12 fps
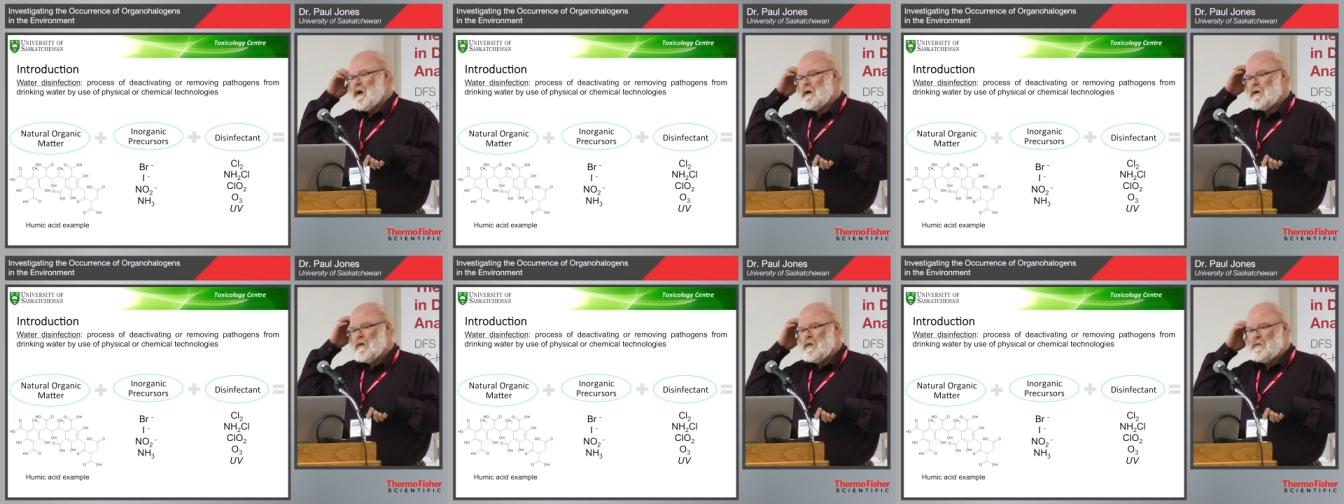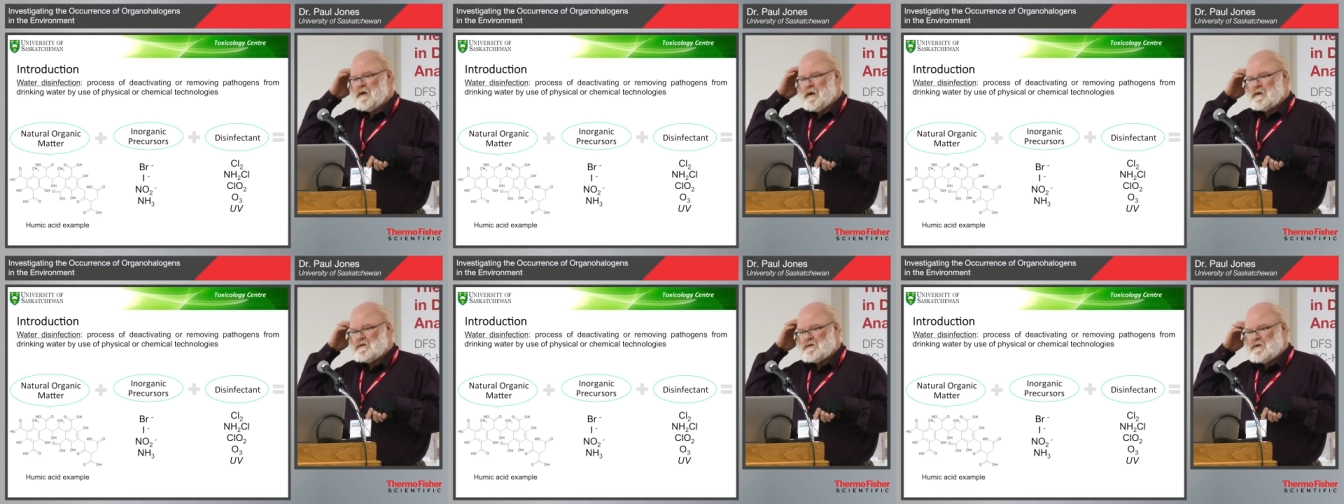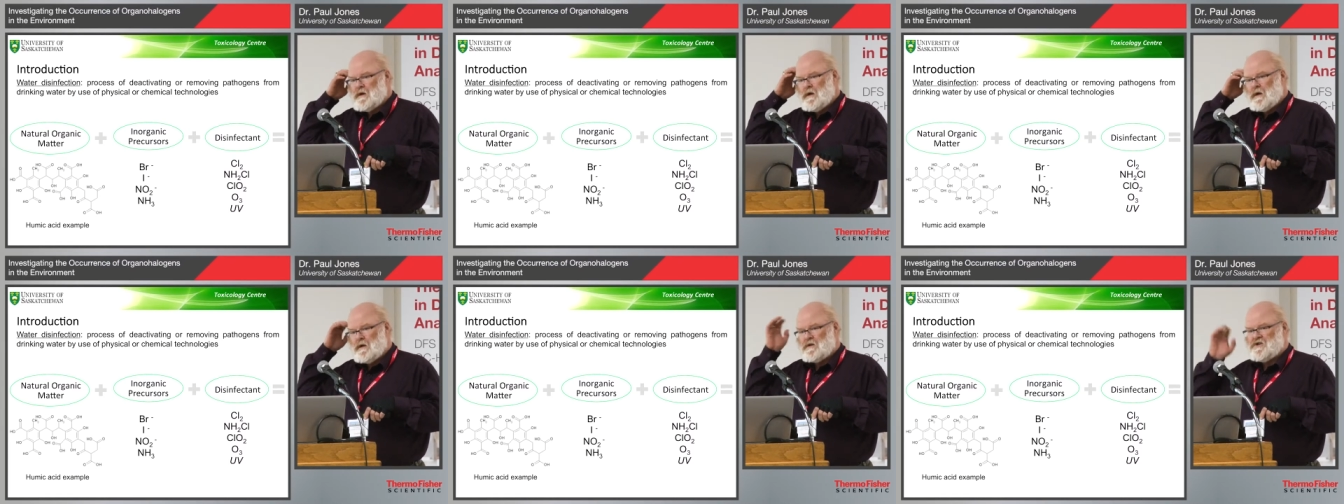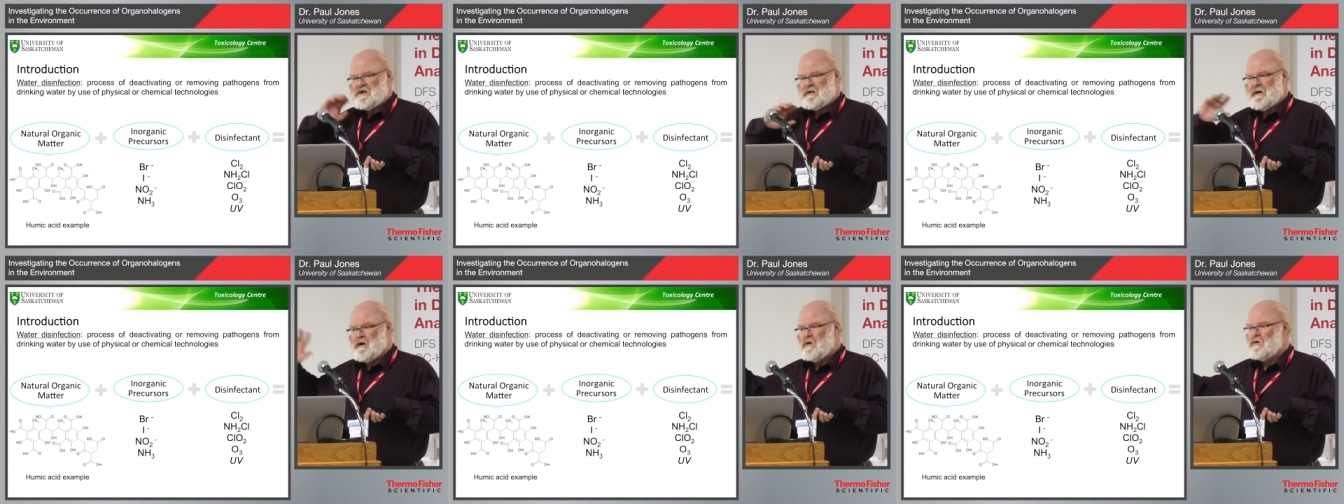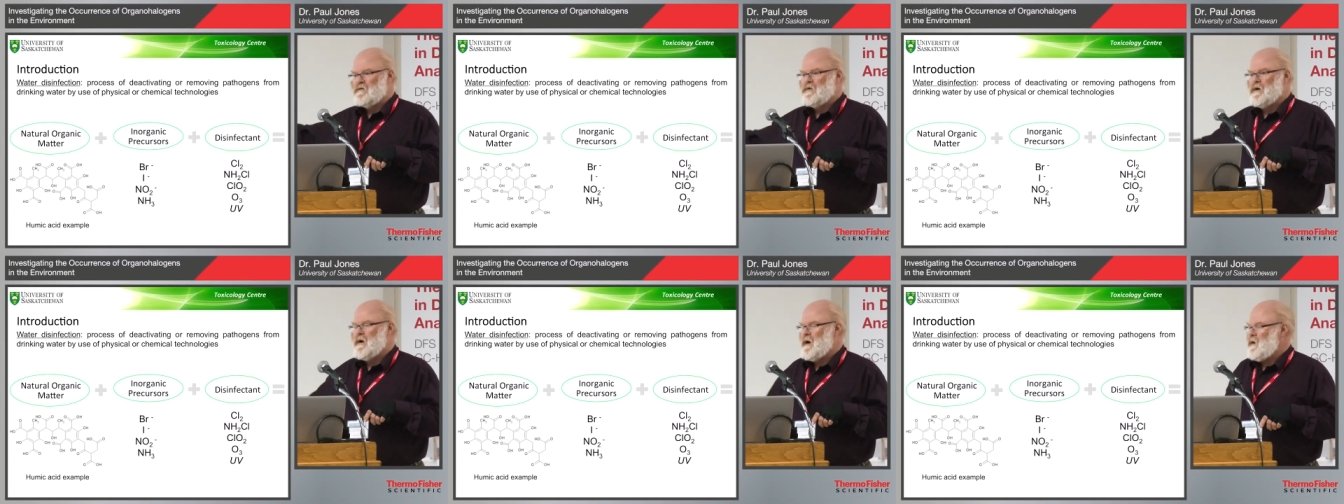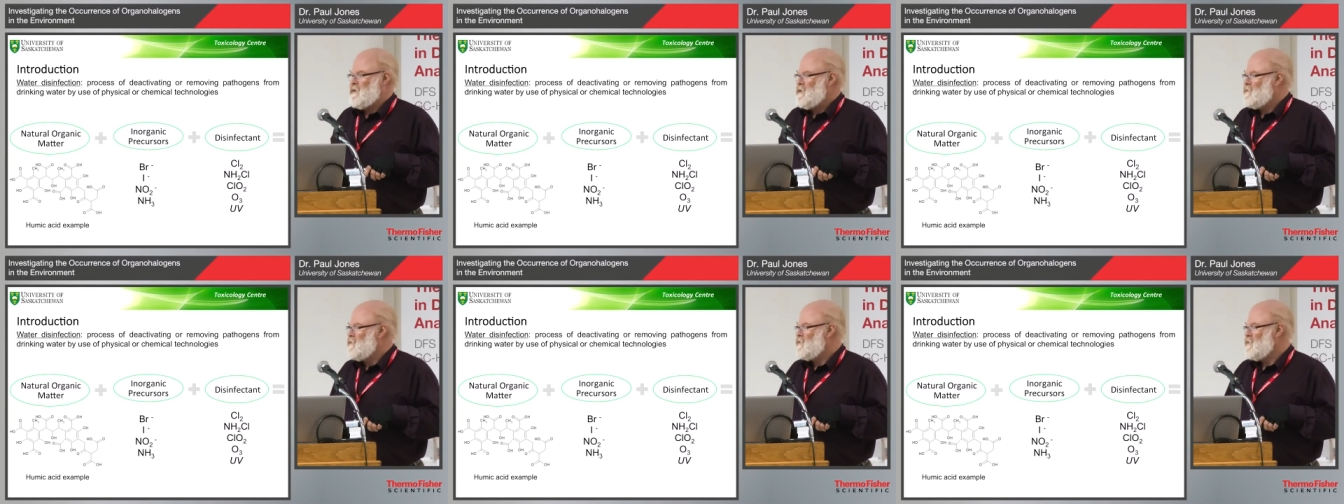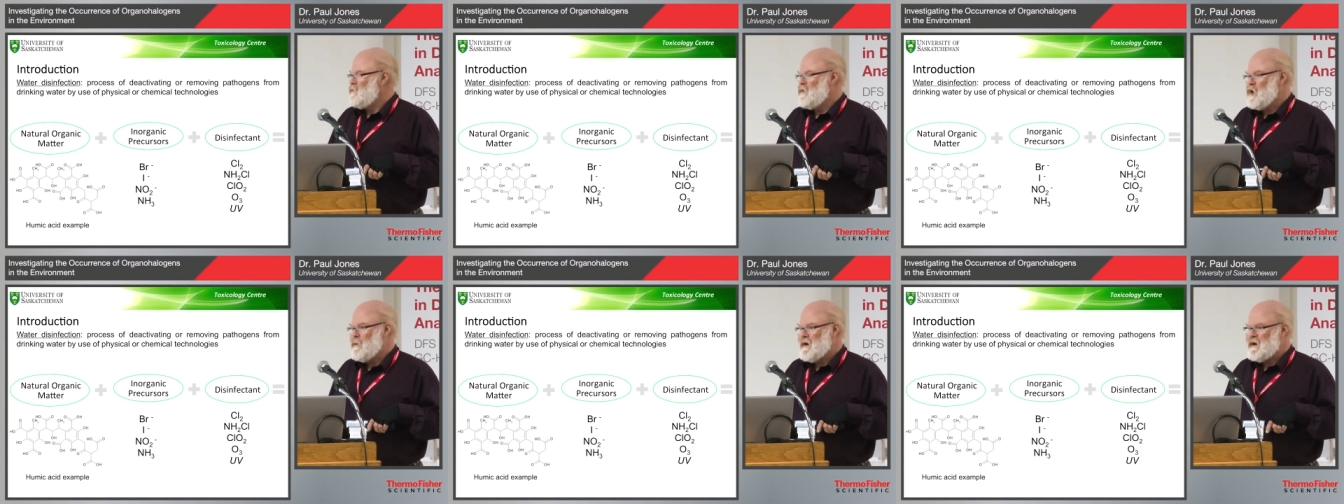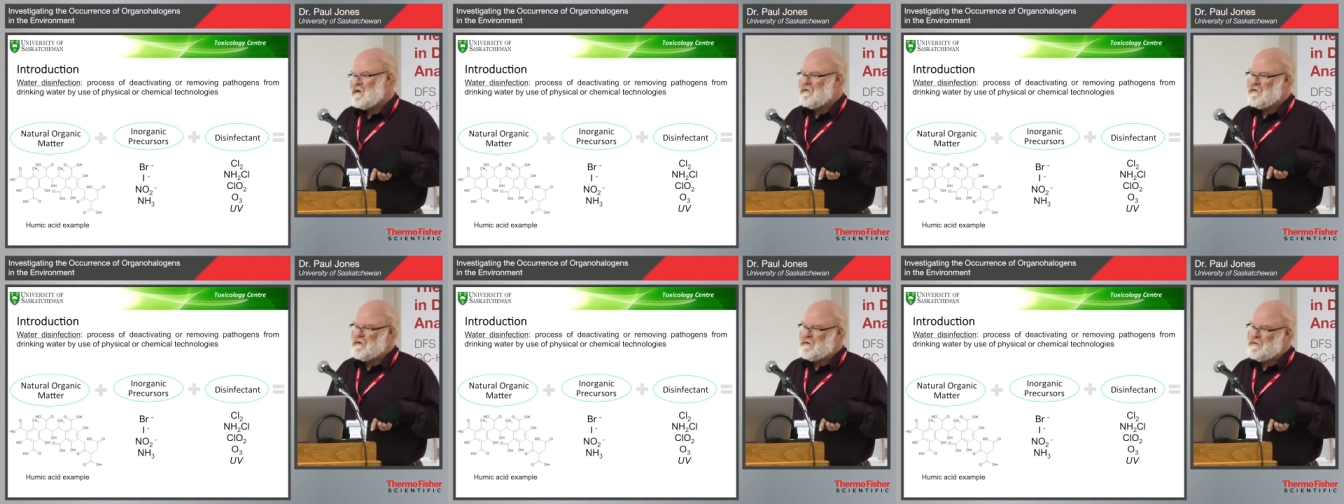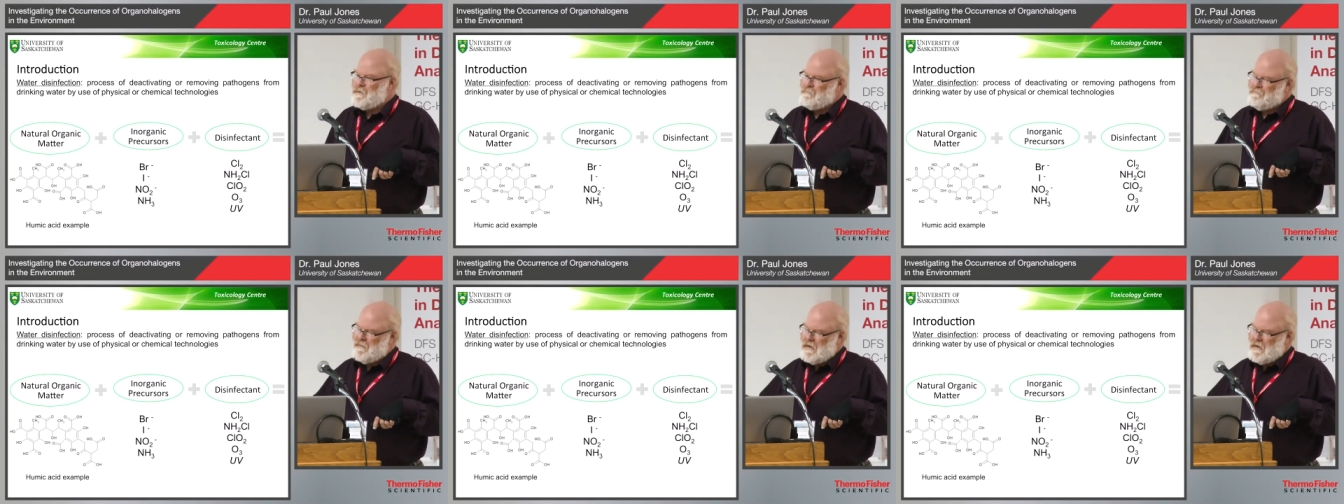matter compounds to generate a whole variety of different brominated things.